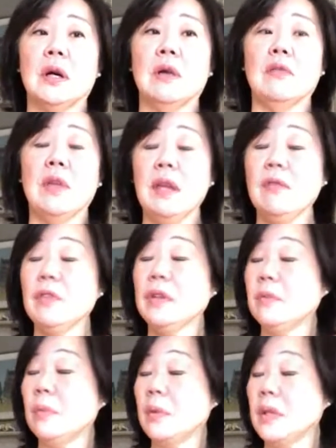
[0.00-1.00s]
of
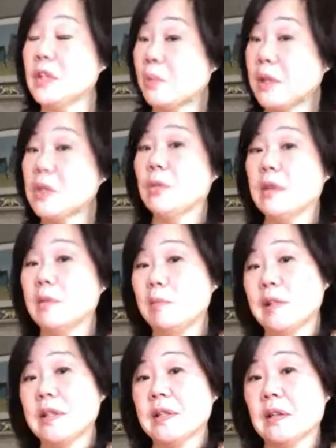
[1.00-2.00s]
even, especially with the
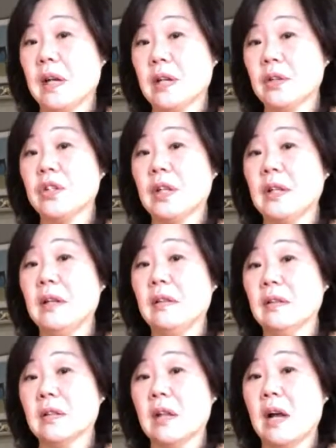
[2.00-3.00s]
business, understanding
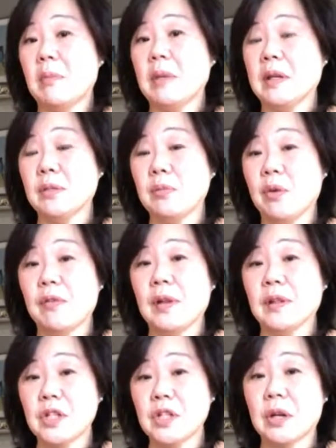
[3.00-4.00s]
this topic is more from
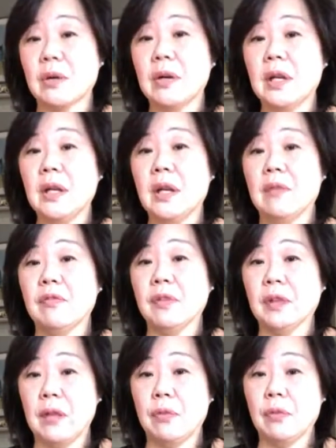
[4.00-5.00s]
the charity and
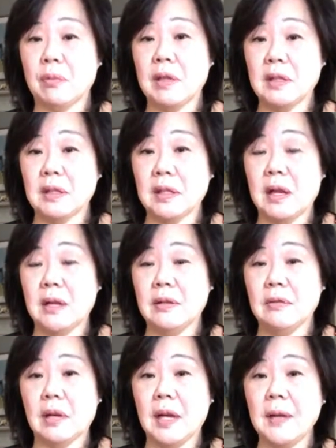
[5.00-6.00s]
philanthropy side,
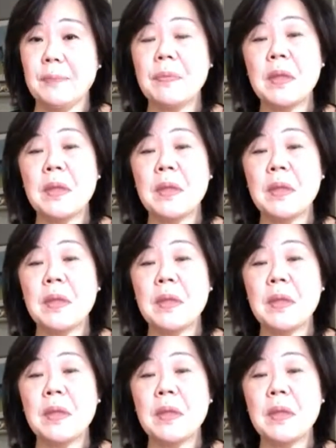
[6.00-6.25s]
right?